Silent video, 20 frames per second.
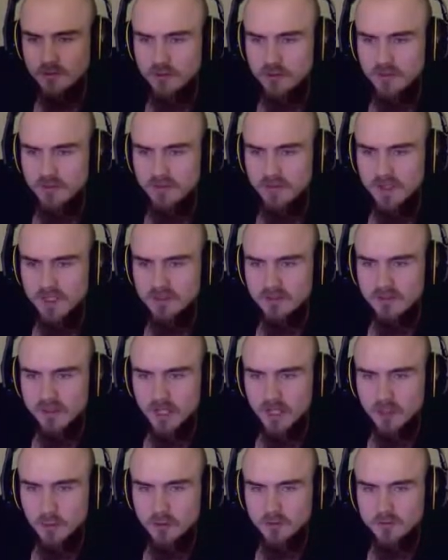events
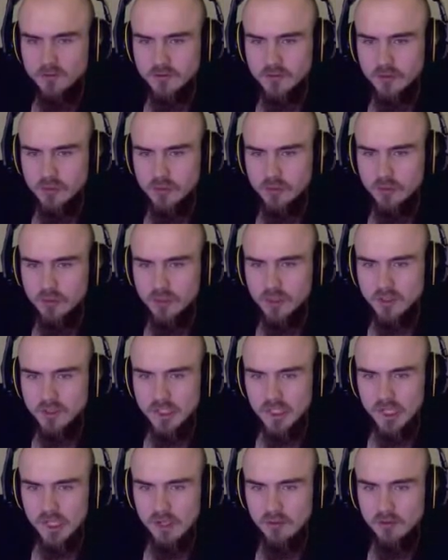available, so we'll
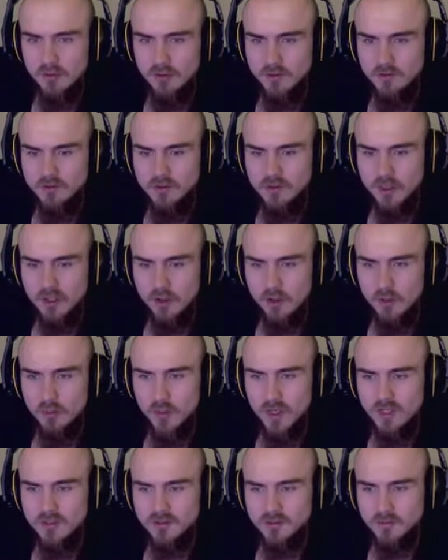check out those and then go
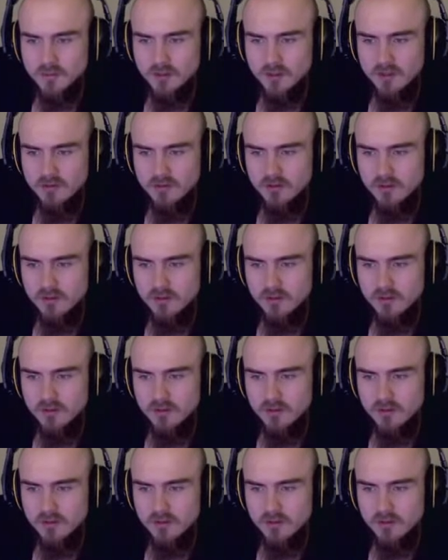buy some stuff.